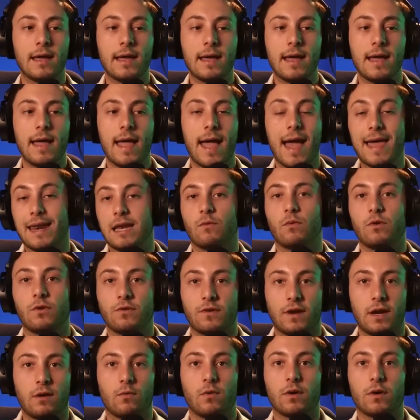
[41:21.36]
anyone
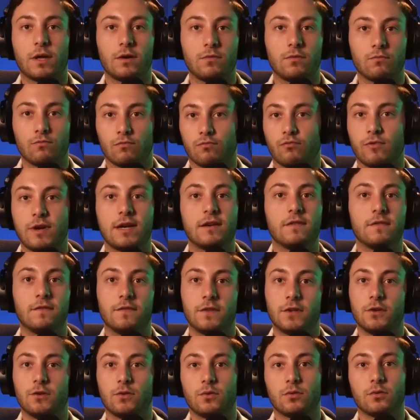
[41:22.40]
can read,
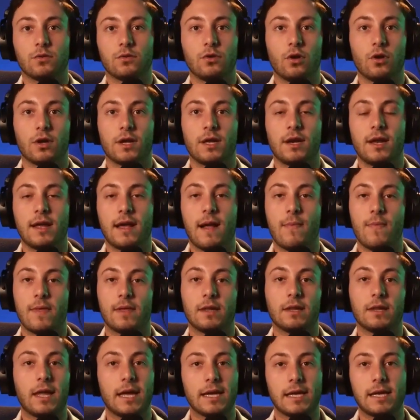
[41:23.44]
view, look at it, and
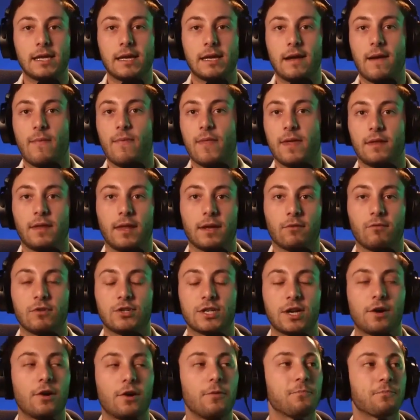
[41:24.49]
then like it, and then like reach
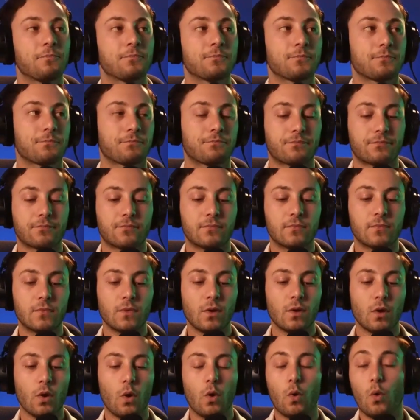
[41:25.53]
out.
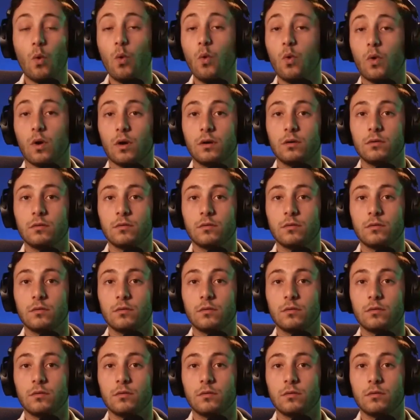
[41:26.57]
Or